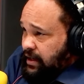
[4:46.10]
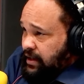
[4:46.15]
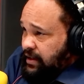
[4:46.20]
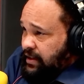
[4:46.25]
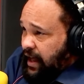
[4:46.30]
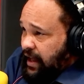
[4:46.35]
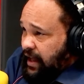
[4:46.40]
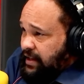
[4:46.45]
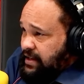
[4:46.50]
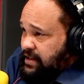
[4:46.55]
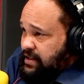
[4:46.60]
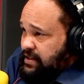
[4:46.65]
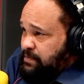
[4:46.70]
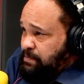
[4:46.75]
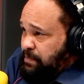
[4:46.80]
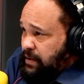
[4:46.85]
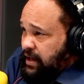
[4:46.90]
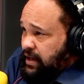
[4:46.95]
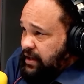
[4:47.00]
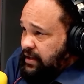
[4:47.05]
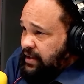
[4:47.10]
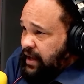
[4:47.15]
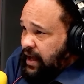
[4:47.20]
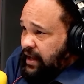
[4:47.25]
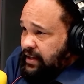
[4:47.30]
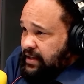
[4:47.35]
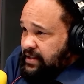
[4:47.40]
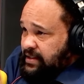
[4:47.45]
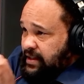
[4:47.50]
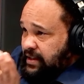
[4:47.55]
that is being
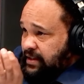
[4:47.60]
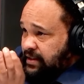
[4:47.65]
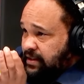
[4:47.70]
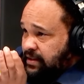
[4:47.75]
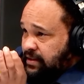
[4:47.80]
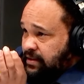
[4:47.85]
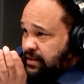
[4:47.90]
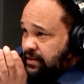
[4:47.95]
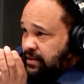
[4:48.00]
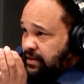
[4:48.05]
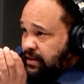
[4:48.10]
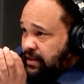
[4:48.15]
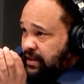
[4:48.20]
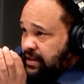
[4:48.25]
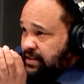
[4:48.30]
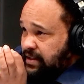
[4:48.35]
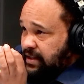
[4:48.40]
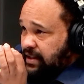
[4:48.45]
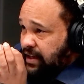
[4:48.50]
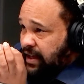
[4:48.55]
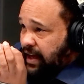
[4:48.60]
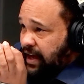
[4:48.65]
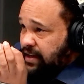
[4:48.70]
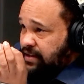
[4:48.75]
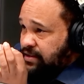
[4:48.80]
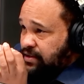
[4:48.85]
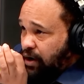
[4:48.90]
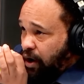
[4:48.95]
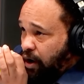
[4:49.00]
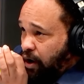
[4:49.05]
done? Is it is it the
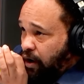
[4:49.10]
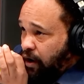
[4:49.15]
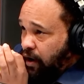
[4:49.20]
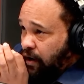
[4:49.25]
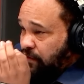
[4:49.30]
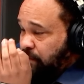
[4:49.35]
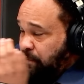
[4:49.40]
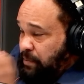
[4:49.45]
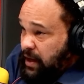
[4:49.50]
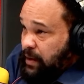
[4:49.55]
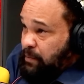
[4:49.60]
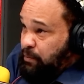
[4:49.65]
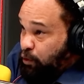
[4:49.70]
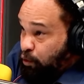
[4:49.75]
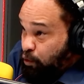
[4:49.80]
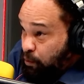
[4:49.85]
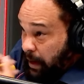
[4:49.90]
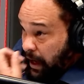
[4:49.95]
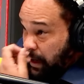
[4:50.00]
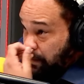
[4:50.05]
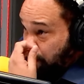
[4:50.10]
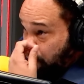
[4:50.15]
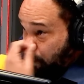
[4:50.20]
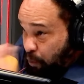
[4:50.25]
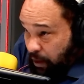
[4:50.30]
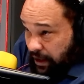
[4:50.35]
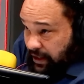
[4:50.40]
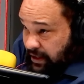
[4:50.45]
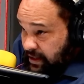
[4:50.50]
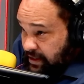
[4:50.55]
case of people who may be
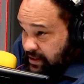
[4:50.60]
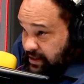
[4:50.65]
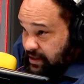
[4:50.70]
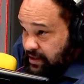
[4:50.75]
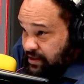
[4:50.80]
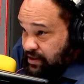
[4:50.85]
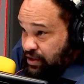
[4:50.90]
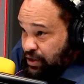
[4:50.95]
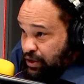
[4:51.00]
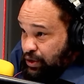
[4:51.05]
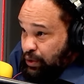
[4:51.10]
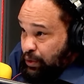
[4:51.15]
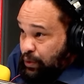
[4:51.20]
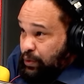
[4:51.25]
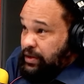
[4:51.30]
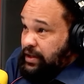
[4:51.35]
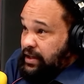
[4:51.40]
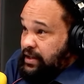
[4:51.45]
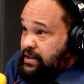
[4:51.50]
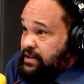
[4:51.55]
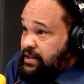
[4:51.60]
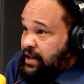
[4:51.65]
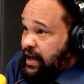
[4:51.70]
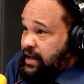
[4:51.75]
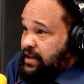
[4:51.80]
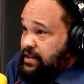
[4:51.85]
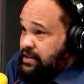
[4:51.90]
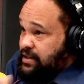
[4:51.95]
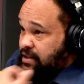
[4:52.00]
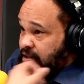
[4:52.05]
witnesses to these
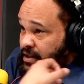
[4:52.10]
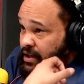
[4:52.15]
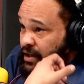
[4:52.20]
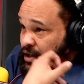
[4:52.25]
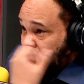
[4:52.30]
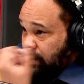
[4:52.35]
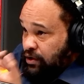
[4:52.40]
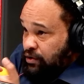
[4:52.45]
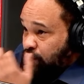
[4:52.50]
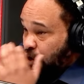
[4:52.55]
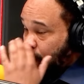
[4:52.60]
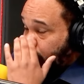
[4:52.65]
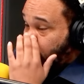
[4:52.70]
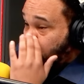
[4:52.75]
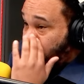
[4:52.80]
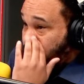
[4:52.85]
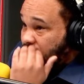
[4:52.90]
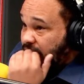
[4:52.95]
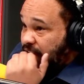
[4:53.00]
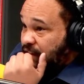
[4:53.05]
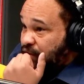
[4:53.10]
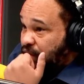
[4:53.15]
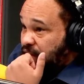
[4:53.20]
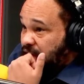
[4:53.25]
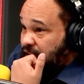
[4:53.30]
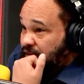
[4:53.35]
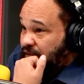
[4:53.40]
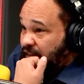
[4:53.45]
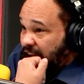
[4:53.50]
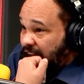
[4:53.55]
cases not willing to
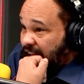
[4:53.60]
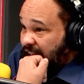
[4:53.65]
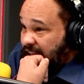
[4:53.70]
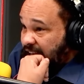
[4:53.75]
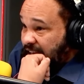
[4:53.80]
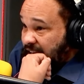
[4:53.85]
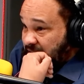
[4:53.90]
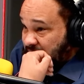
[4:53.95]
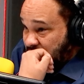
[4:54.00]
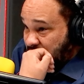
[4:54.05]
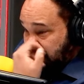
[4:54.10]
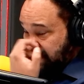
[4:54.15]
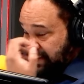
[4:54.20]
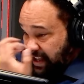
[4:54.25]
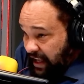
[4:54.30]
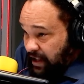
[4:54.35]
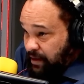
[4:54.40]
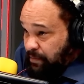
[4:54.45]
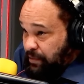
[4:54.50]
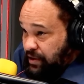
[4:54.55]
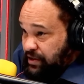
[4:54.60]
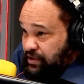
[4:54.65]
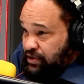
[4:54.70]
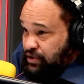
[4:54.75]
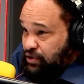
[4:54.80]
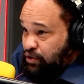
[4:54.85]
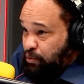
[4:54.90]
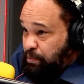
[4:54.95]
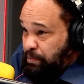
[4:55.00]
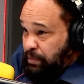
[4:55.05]
give any statements
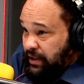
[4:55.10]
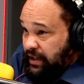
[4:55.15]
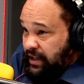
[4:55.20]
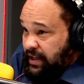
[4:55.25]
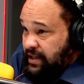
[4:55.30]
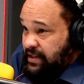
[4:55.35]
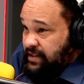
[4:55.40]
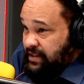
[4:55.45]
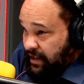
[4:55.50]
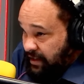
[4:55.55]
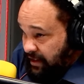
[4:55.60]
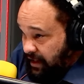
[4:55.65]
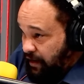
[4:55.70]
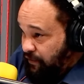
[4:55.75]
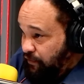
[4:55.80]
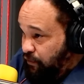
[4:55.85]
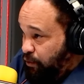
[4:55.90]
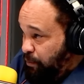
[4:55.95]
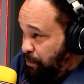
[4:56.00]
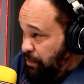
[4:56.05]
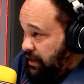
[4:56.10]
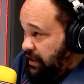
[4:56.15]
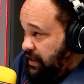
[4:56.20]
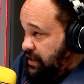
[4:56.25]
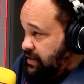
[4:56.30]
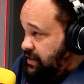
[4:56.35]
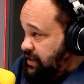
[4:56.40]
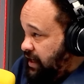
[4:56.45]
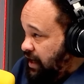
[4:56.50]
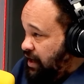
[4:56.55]
to police, and therefore
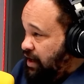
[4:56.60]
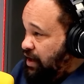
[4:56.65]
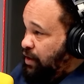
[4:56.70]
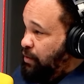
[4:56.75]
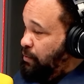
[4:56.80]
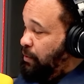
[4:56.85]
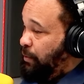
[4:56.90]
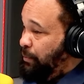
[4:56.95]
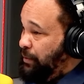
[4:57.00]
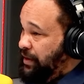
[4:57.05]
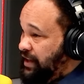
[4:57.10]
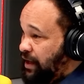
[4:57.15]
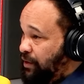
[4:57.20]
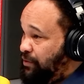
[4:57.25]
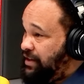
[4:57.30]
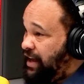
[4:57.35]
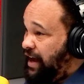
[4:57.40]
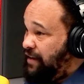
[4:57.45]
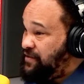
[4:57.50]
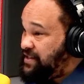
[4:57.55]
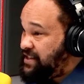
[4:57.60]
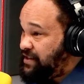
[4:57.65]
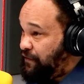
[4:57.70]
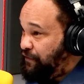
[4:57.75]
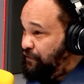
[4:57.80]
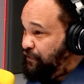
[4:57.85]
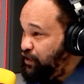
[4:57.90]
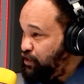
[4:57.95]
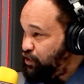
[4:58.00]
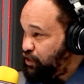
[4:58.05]
police say, well, we don't have
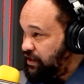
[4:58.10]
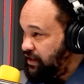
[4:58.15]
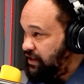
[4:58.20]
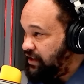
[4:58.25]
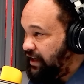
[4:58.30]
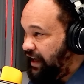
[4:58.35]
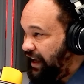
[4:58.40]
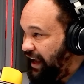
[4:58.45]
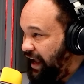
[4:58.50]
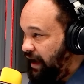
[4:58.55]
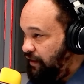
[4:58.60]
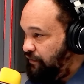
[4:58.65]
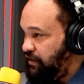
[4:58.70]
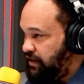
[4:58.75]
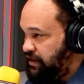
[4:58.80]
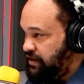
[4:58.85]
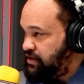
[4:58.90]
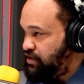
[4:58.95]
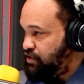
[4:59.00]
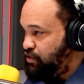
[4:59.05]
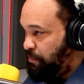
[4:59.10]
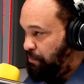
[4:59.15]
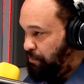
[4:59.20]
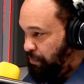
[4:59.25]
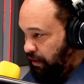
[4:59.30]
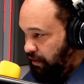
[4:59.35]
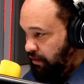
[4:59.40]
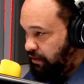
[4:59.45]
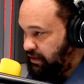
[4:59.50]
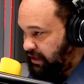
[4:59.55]
sufficient evidence to
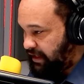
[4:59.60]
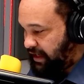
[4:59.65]
build a